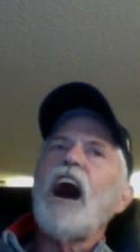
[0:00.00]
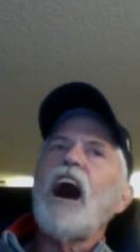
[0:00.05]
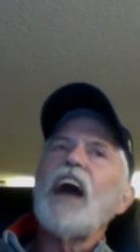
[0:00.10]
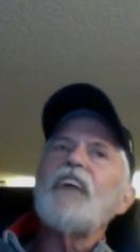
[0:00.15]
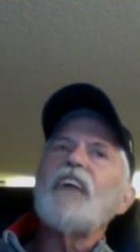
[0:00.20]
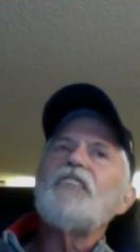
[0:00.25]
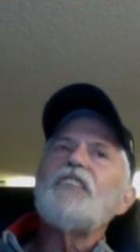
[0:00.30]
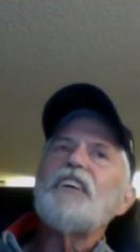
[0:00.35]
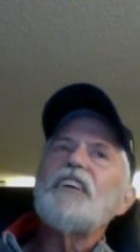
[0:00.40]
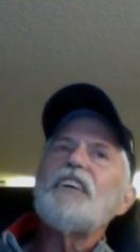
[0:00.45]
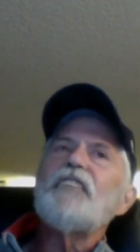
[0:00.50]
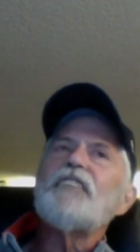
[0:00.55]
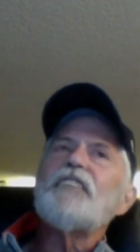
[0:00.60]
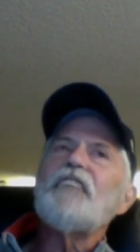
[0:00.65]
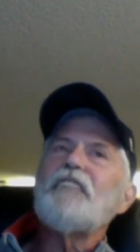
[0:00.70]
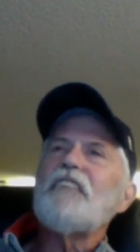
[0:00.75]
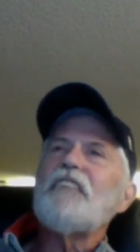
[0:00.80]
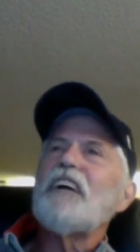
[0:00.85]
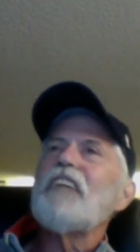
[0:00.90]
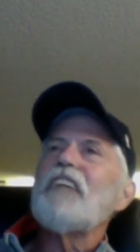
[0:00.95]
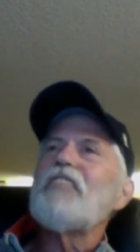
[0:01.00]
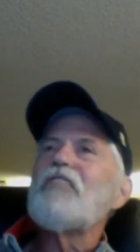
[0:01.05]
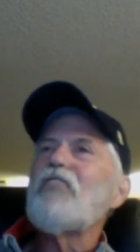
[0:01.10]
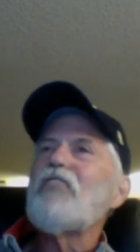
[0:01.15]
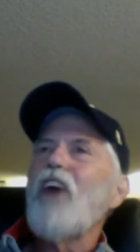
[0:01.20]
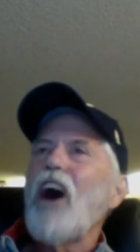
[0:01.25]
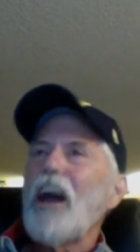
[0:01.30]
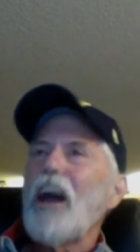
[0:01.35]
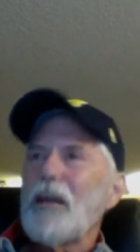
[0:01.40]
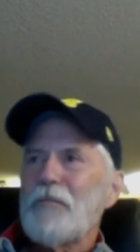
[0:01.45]
idea that they
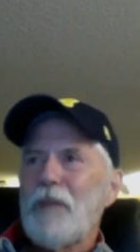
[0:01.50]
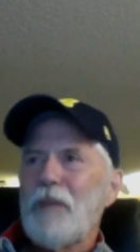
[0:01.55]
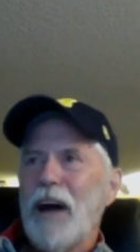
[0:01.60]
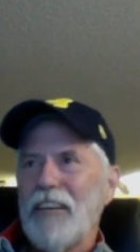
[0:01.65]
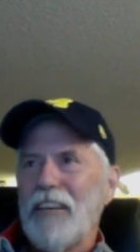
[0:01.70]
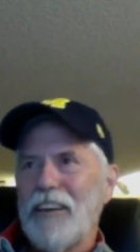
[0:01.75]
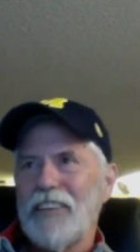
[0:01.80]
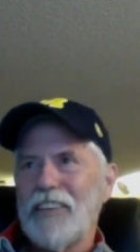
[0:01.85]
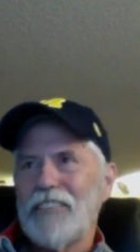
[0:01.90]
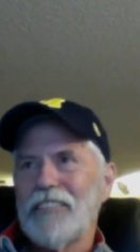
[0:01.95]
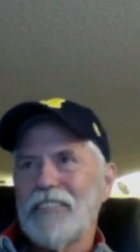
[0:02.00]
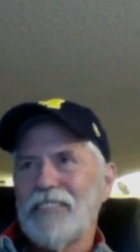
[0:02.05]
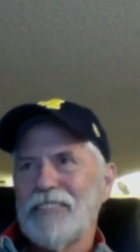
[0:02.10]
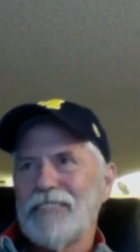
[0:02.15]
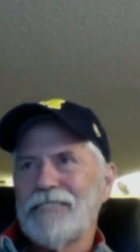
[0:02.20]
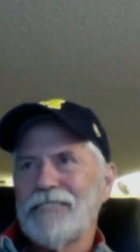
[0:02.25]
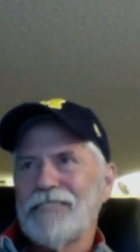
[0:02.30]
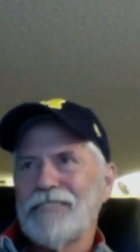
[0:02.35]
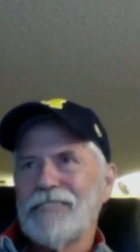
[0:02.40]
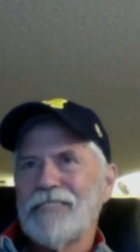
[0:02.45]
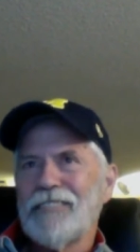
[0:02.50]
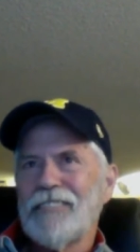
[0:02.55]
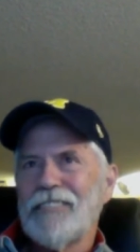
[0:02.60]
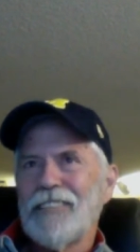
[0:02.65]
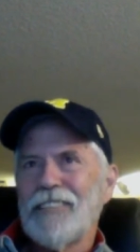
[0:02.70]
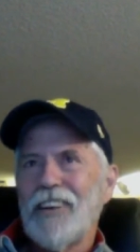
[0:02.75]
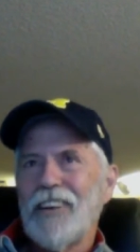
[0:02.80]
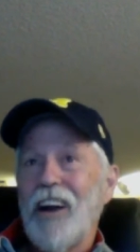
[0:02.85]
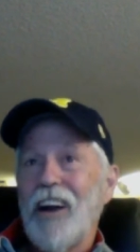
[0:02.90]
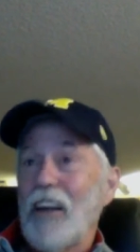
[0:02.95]
thought about it
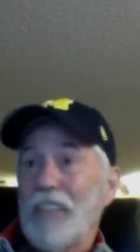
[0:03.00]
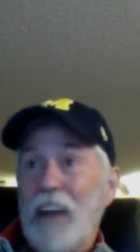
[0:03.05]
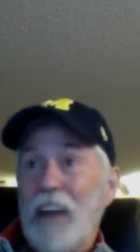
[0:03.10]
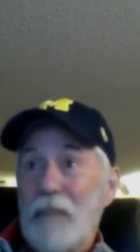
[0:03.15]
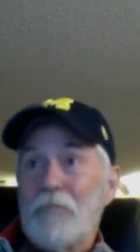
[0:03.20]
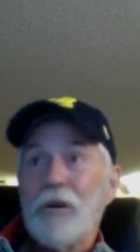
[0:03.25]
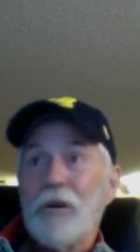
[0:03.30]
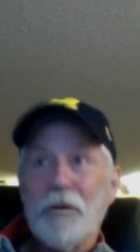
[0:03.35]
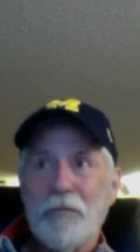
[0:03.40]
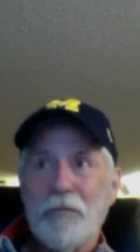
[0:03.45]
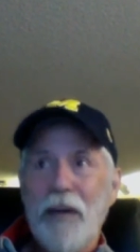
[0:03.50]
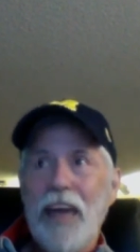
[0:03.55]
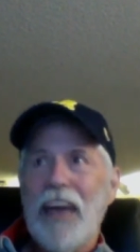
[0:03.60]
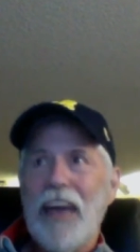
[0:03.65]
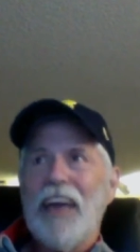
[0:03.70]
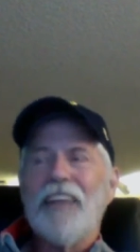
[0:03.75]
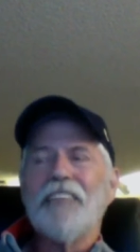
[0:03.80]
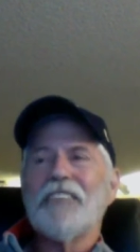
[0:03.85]
got that book banned.